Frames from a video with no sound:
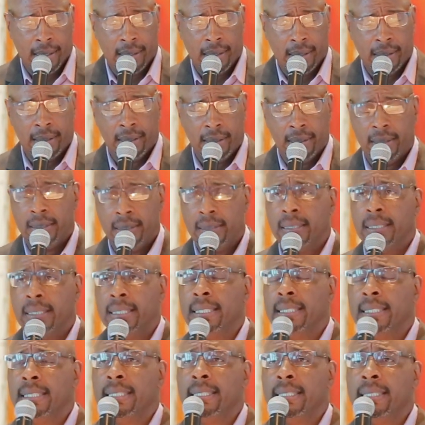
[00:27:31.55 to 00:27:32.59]

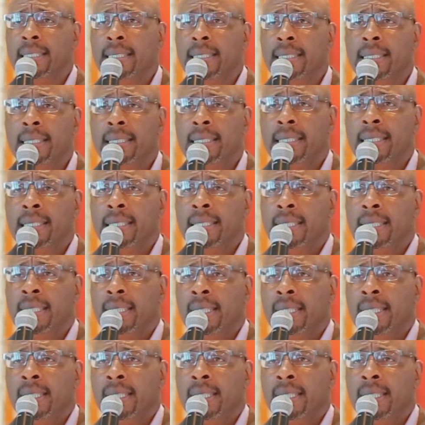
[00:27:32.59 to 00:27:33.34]
(no one is talking)